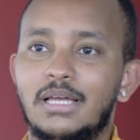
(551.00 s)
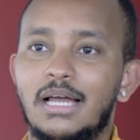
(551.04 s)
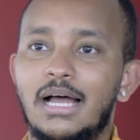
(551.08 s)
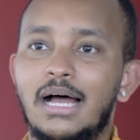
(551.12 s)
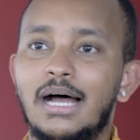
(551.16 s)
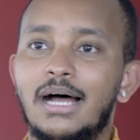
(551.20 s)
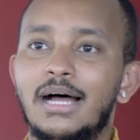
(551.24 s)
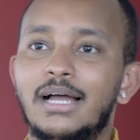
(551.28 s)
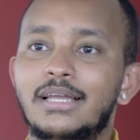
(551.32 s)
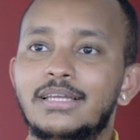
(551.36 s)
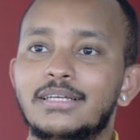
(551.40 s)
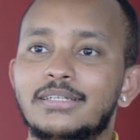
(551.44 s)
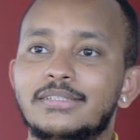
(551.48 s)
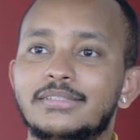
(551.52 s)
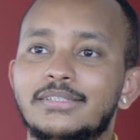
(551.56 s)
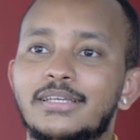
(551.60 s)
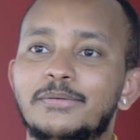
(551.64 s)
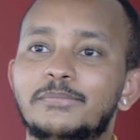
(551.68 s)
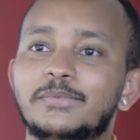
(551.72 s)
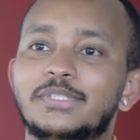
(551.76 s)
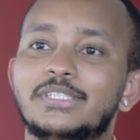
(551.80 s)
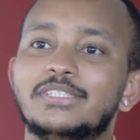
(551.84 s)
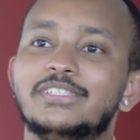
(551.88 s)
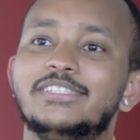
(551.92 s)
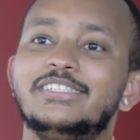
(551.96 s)
I
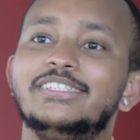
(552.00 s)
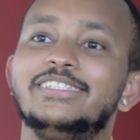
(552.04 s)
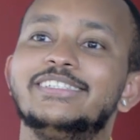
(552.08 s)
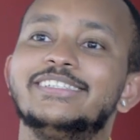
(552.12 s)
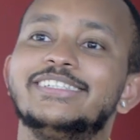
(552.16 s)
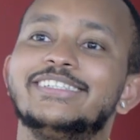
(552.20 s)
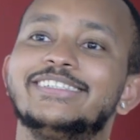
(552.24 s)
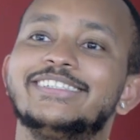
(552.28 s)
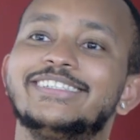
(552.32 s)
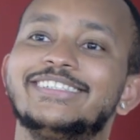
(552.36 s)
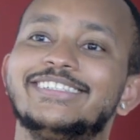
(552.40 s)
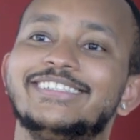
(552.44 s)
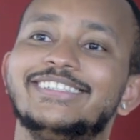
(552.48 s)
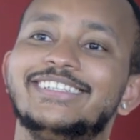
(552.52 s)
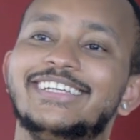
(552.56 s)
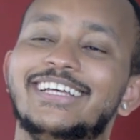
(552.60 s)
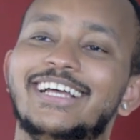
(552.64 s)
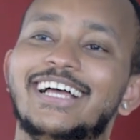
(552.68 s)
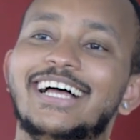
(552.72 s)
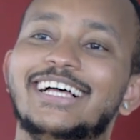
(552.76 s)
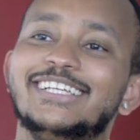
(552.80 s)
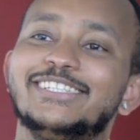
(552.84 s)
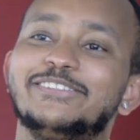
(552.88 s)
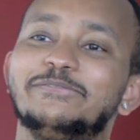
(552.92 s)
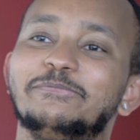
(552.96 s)
accepted Jesus
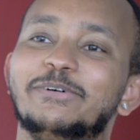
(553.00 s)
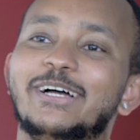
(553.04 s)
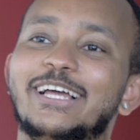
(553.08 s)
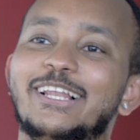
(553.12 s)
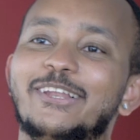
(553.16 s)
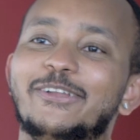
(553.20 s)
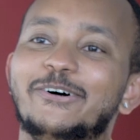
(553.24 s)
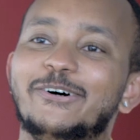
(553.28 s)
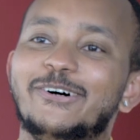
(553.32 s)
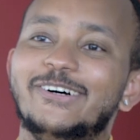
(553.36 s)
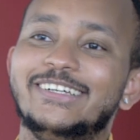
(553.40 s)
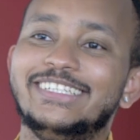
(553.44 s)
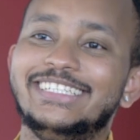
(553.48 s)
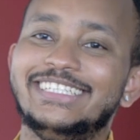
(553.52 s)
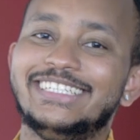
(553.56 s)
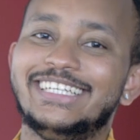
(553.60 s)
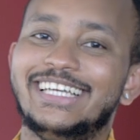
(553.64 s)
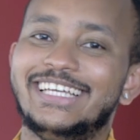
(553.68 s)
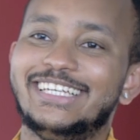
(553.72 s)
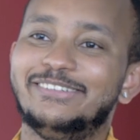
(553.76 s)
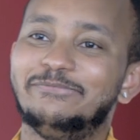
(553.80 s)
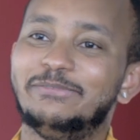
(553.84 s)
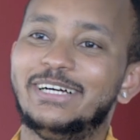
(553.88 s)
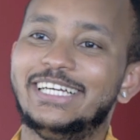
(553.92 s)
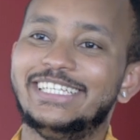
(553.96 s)
as my Lord
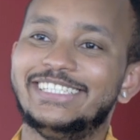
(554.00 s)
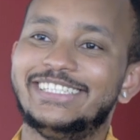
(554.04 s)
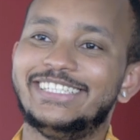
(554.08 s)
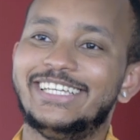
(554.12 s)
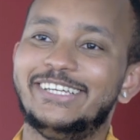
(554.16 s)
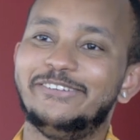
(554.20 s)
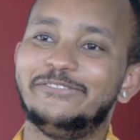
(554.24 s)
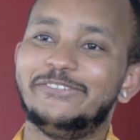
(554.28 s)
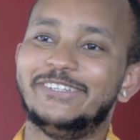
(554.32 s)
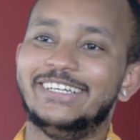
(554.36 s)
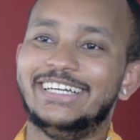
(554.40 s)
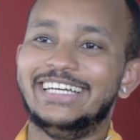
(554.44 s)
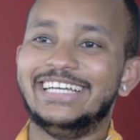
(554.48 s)
and my Savior.